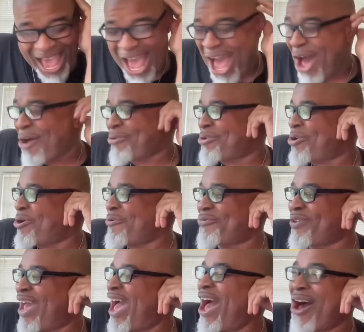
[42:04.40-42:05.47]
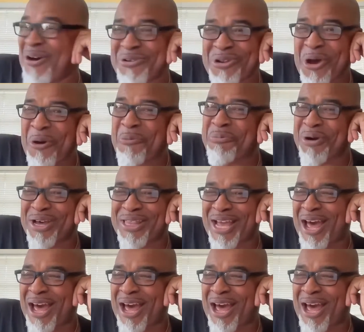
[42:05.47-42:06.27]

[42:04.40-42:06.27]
I don't know if you, I don't know, brother.